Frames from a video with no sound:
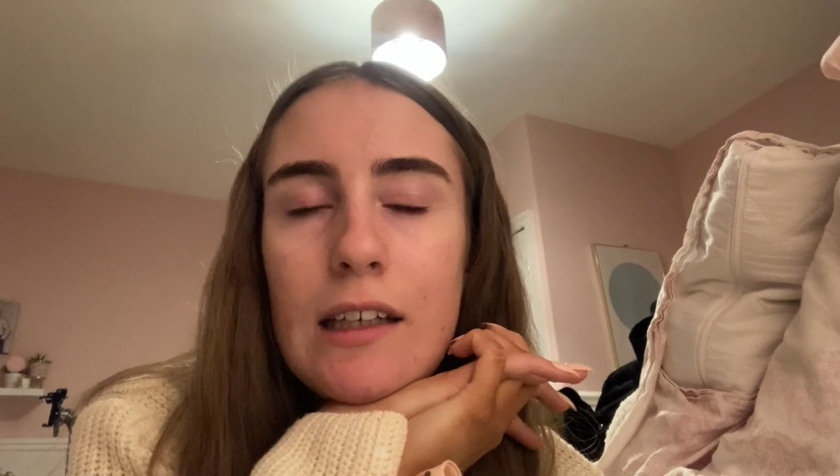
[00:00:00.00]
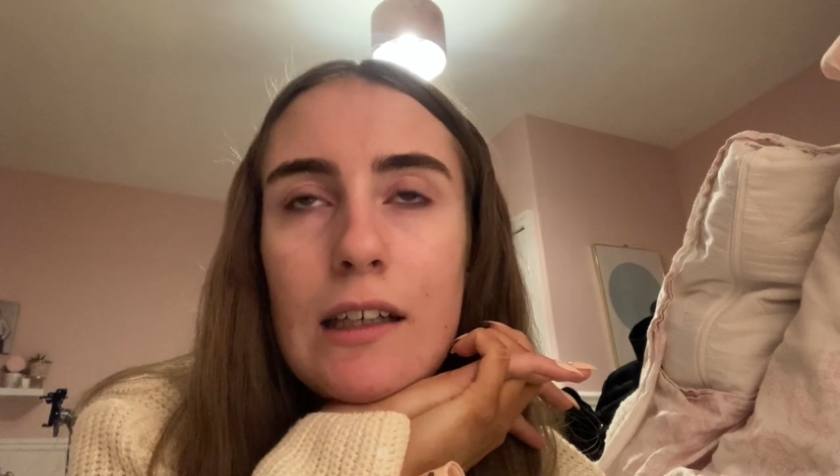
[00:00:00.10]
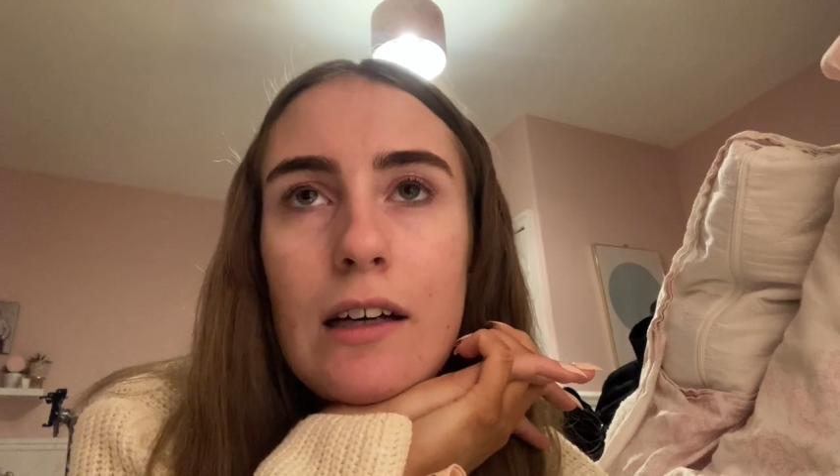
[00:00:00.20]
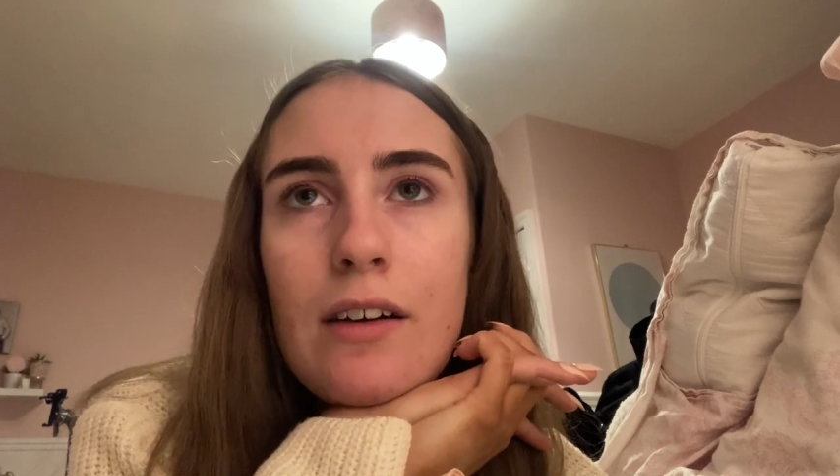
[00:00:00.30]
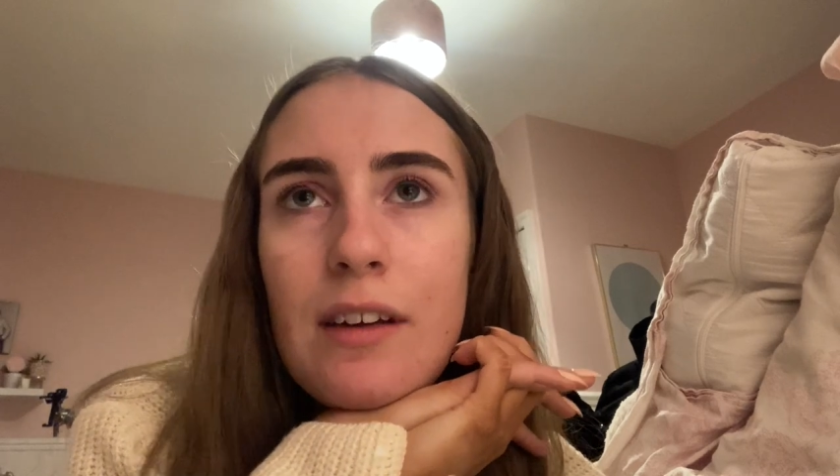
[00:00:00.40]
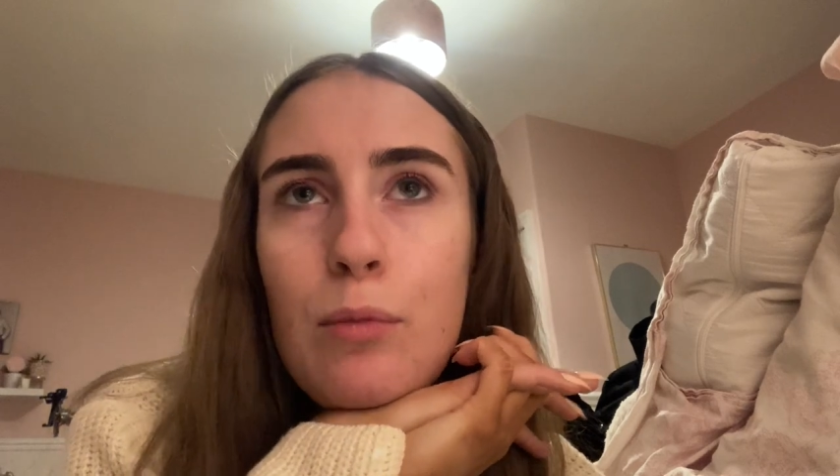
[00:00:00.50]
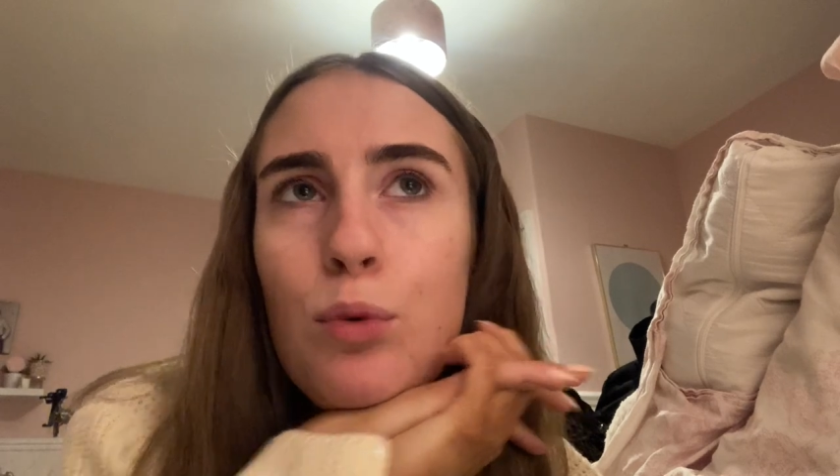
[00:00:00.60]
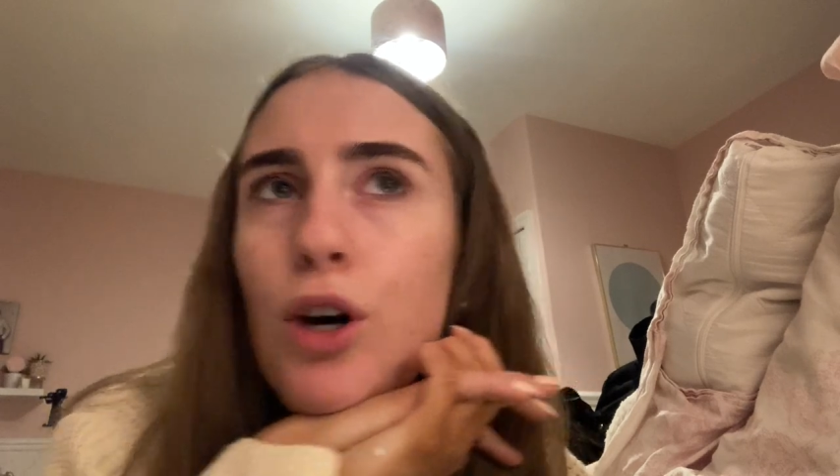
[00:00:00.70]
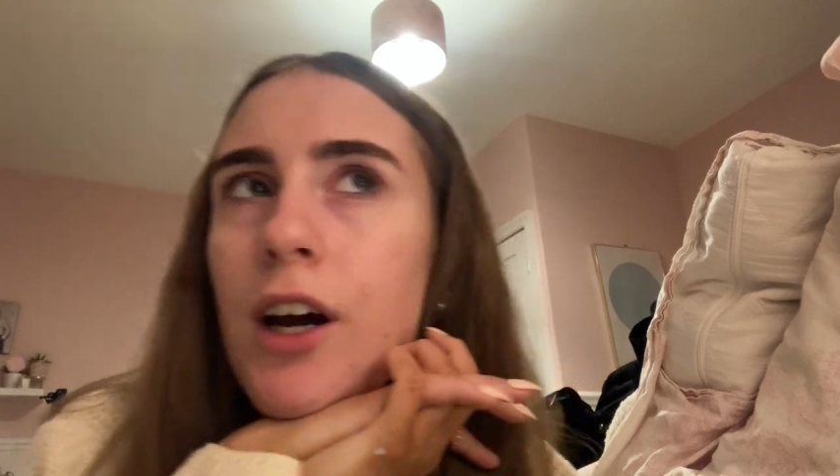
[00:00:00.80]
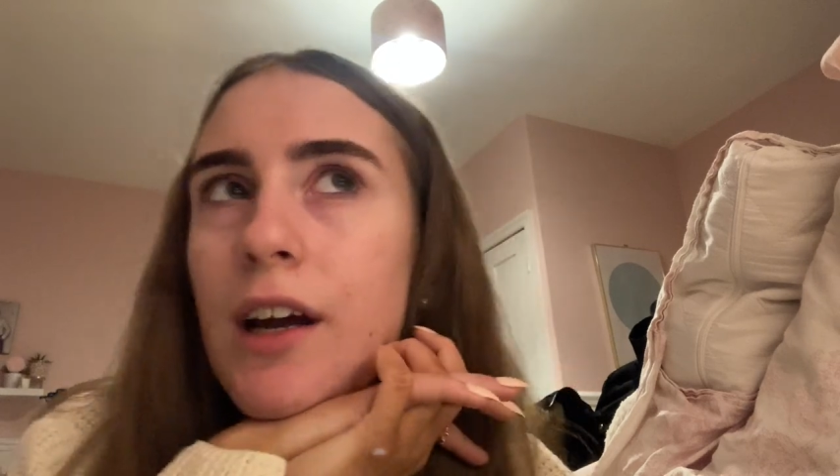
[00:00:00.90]
because I'm
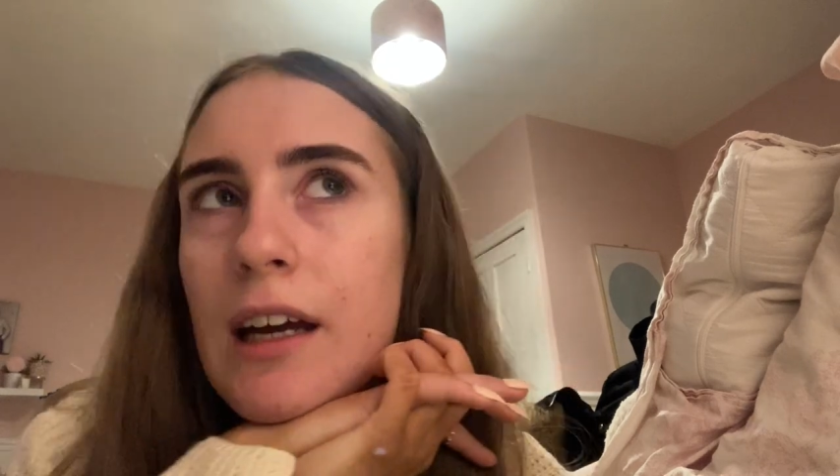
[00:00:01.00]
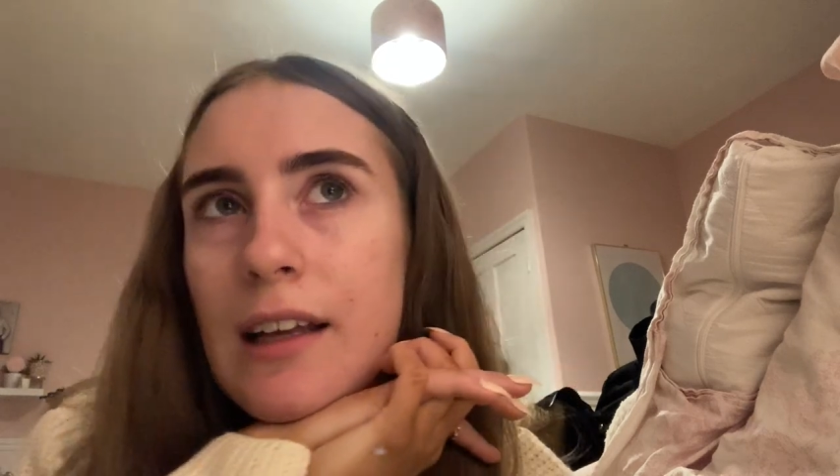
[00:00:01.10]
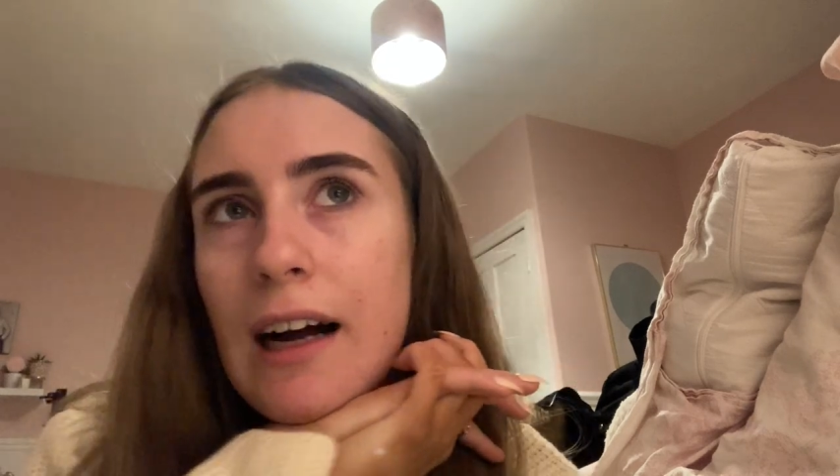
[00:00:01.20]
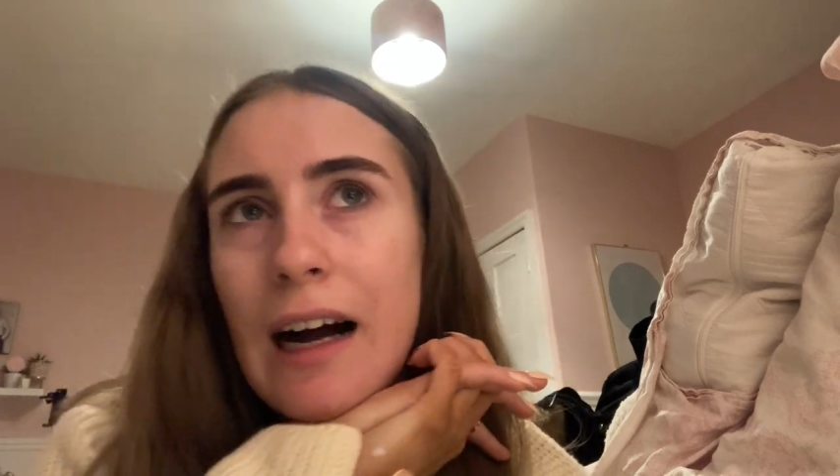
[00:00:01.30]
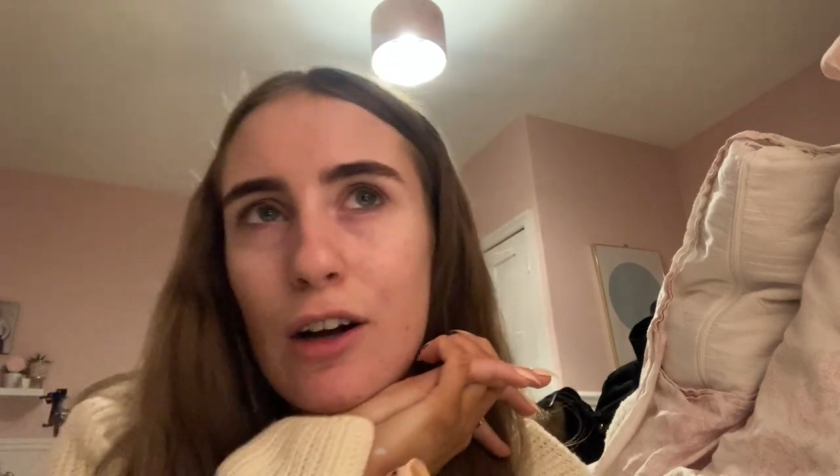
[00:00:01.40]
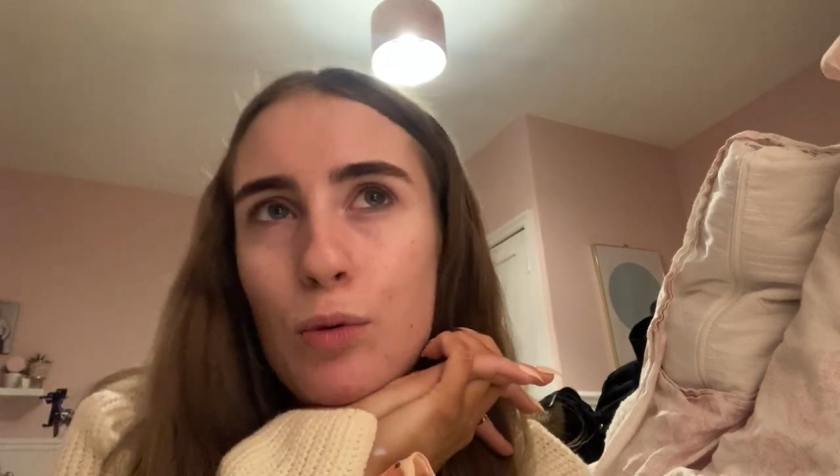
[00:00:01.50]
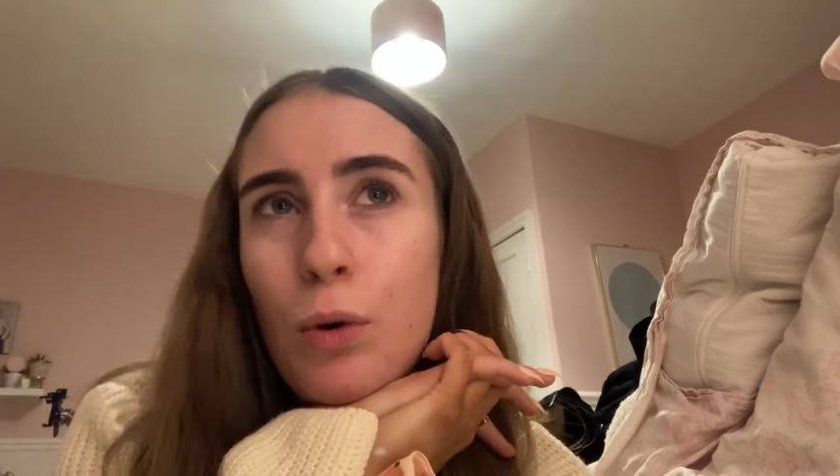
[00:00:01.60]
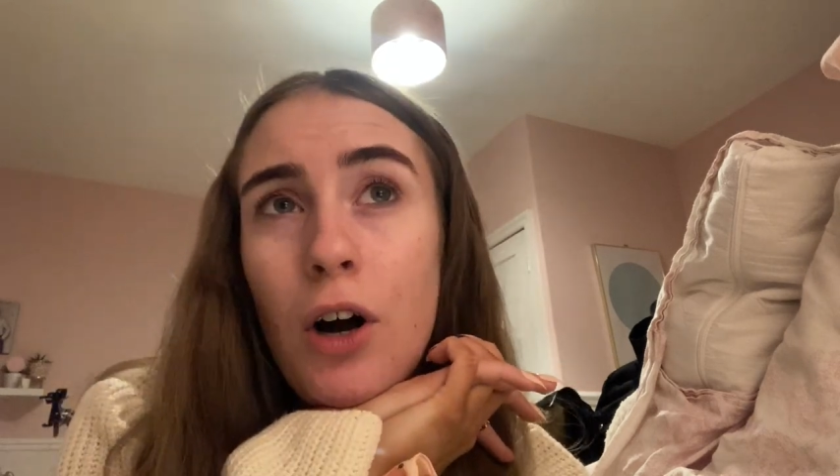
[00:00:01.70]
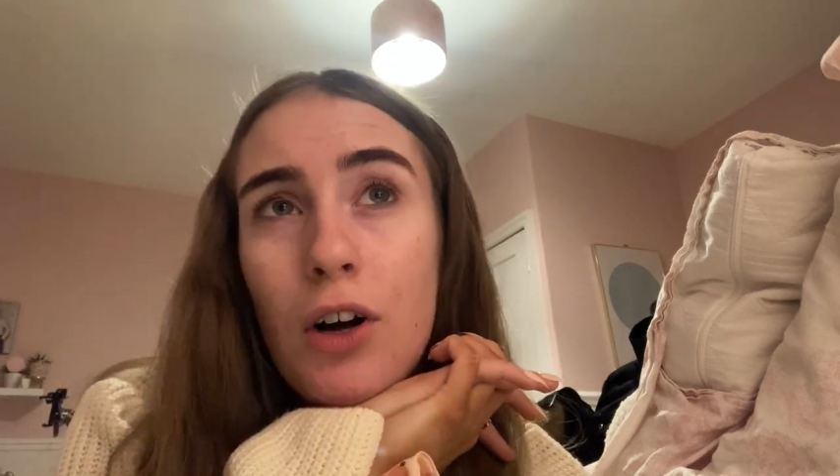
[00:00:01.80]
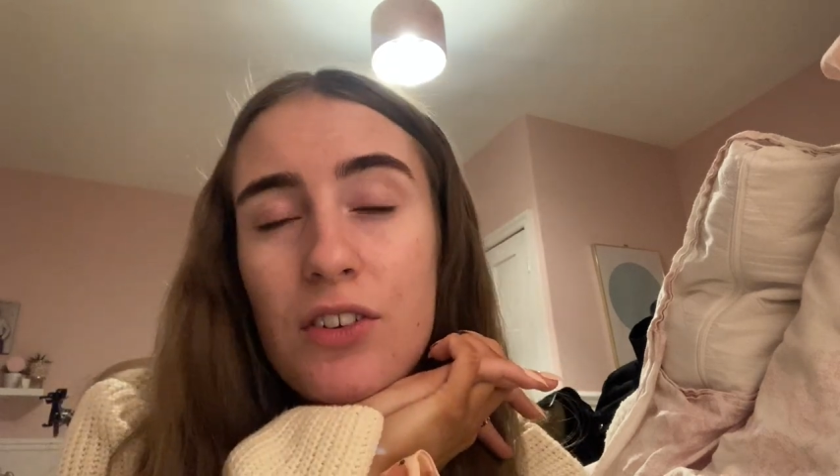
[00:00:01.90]
working at
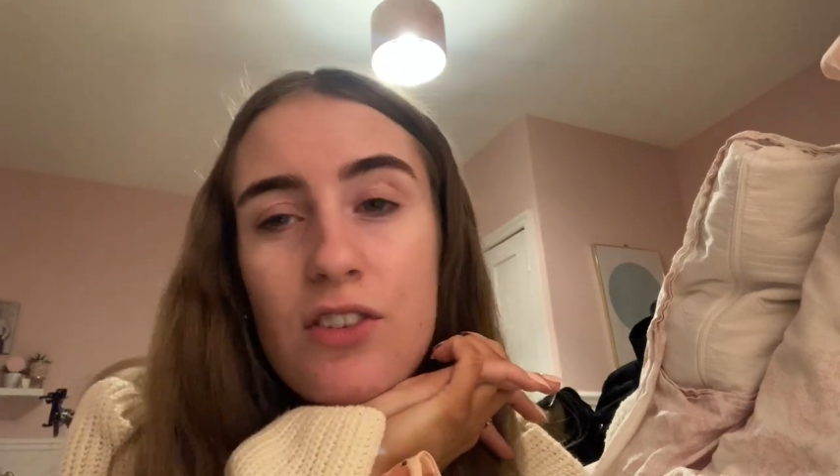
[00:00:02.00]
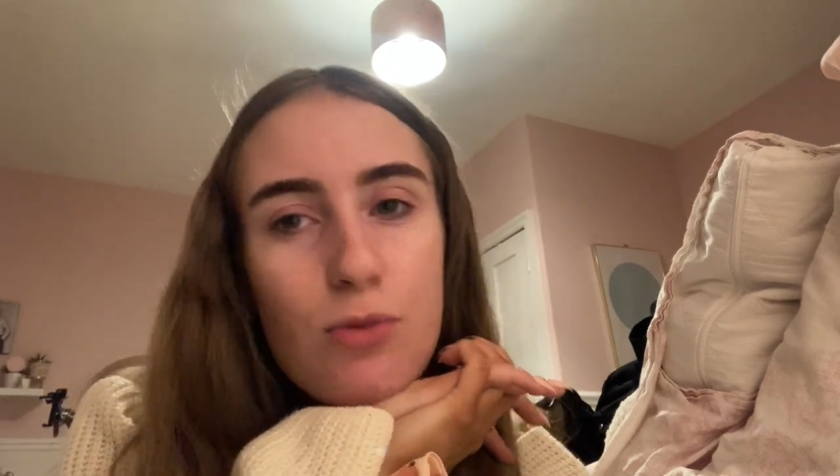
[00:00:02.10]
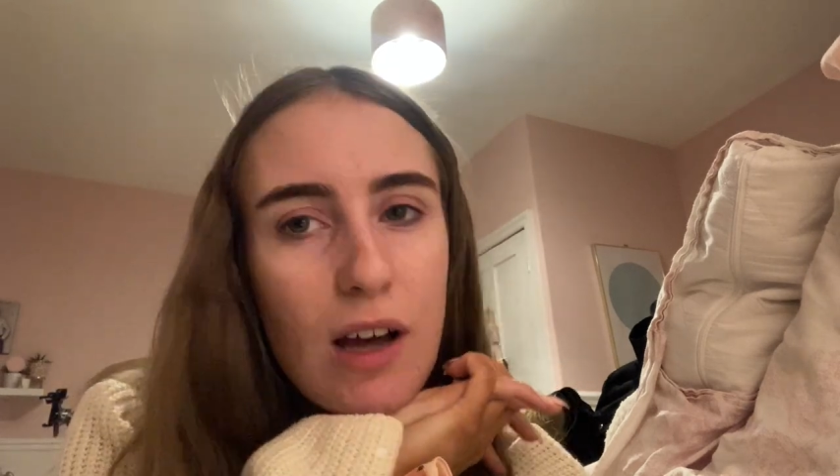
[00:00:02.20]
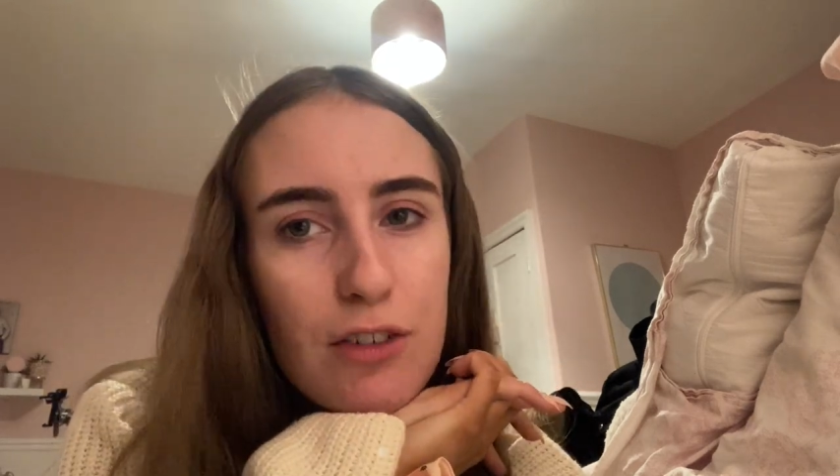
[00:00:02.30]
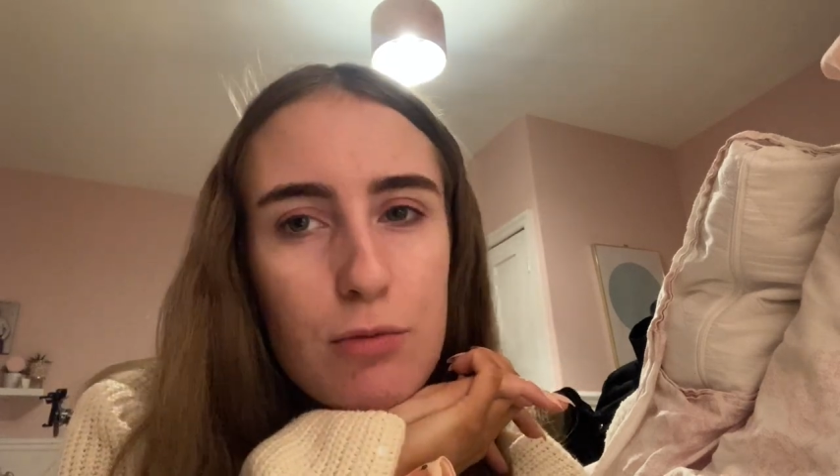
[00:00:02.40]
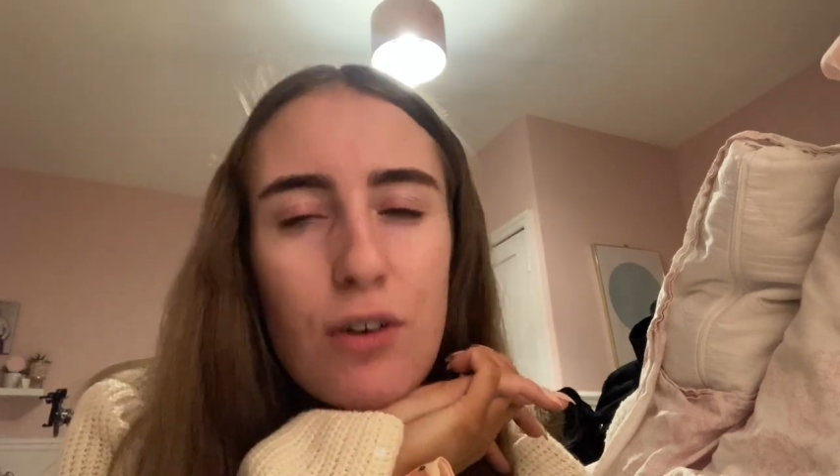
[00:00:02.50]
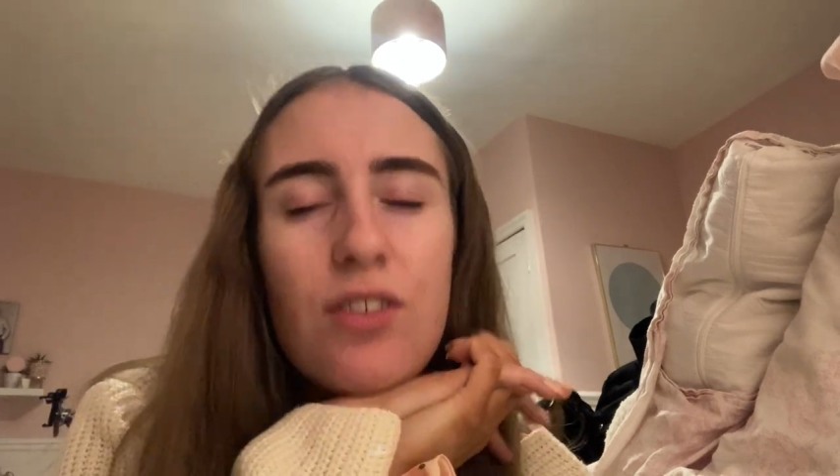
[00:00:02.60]
11:45 tomorrow.